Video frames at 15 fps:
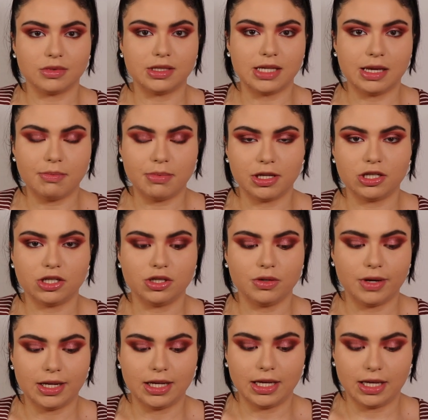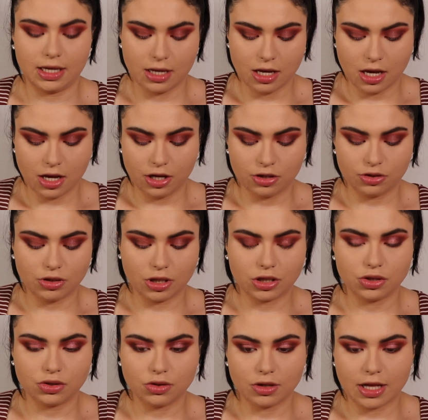dip into any
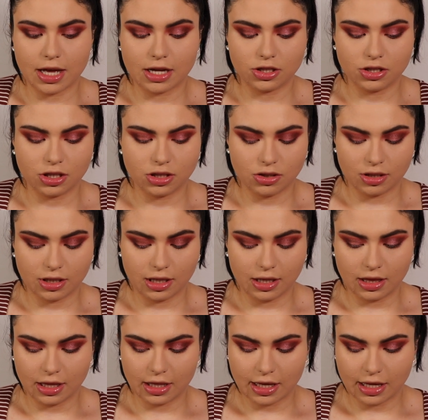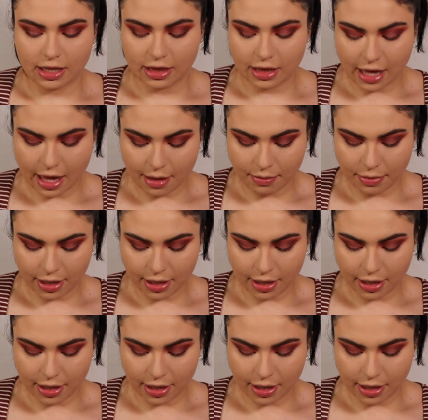drugstore lashes or anything like that